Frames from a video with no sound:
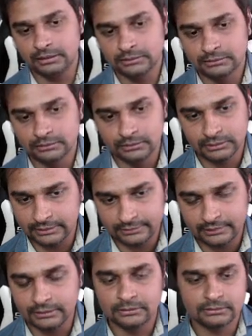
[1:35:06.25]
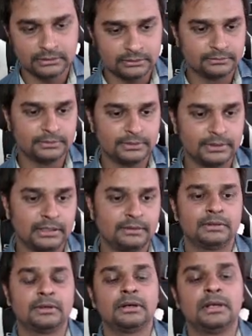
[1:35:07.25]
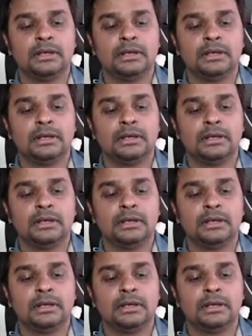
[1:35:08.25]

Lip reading: It's not easy. It's very difficult.